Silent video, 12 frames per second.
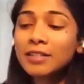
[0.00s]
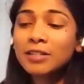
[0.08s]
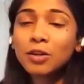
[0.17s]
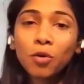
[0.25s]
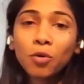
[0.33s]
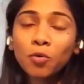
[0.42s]

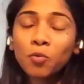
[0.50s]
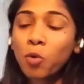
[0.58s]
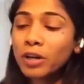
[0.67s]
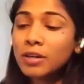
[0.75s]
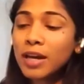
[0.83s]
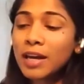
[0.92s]
So
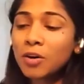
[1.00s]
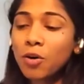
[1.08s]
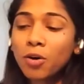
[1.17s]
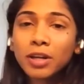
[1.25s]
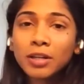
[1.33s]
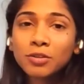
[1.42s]
what,
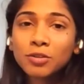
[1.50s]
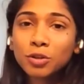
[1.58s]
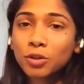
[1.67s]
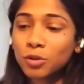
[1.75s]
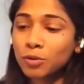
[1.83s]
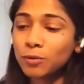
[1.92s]
according to
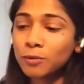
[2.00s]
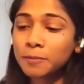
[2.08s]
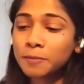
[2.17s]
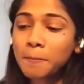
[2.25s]
you,